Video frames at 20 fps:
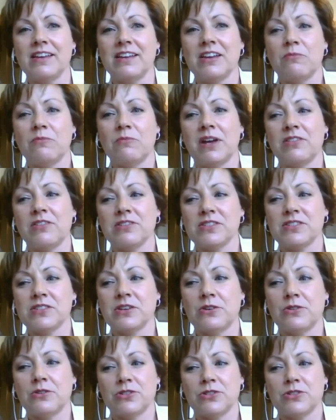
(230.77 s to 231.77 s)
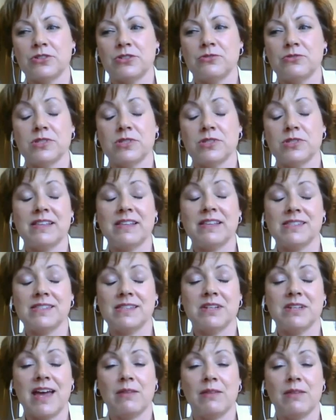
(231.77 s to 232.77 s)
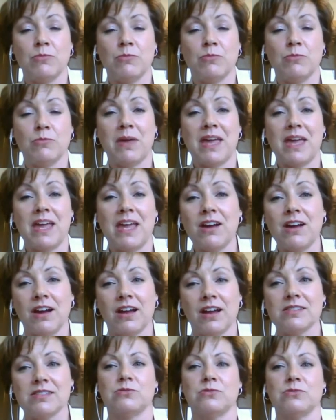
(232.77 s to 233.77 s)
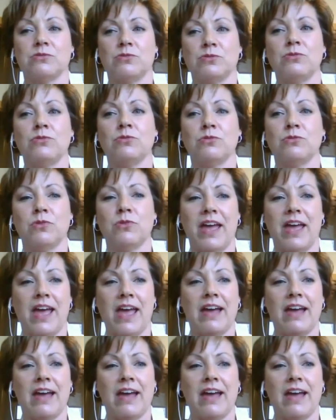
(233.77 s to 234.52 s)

but also to spend some time with parents who